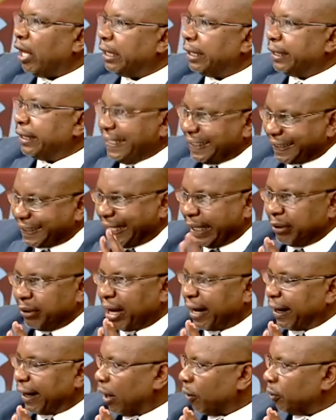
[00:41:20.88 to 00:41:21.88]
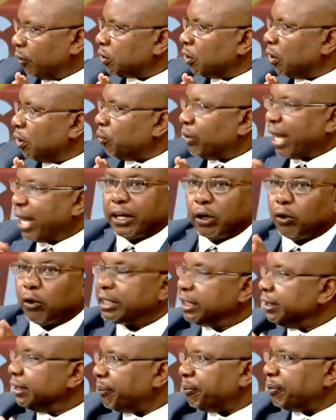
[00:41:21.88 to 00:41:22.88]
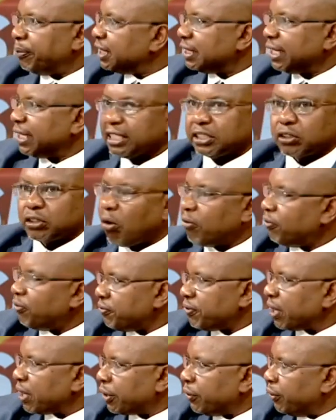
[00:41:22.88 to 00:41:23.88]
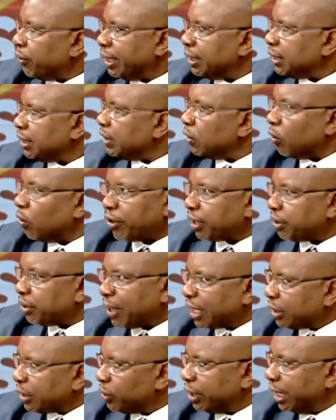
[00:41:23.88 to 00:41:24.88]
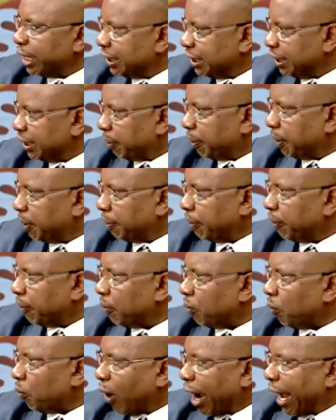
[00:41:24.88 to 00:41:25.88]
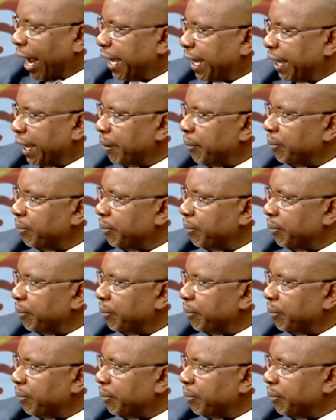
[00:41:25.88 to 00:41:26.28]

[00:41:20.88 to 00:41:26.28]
this time around, we are not in the business of evacuating or repatriating people. Why?